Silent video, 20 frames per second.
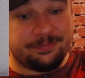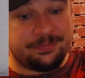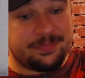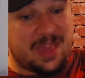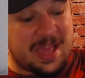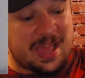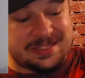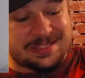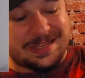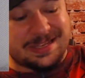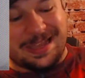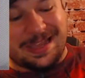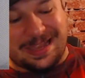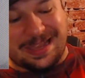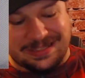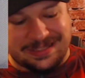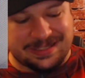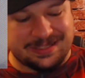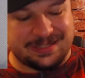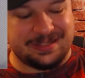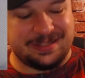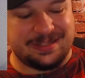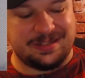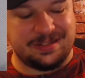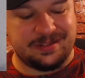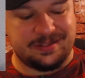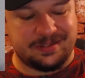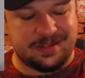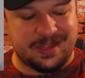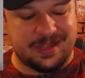That's it.
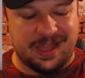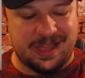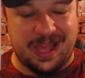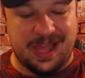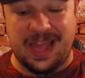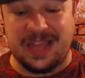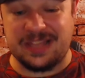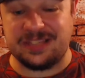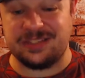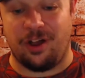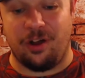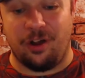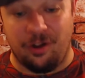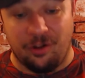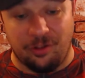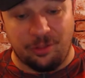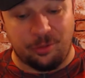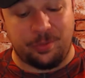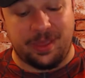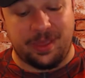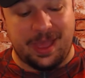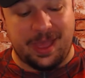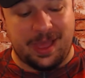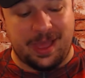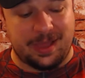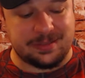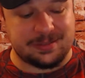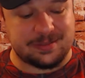That's all that we got.